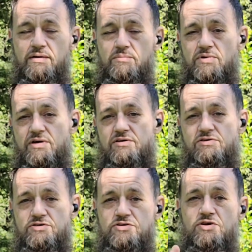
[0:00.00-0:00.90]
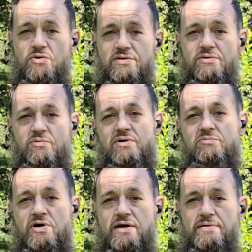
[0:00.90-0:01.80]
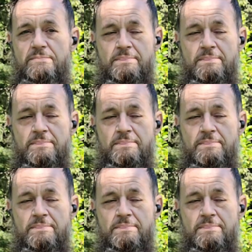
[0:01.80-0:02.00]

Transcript: because just going the one way,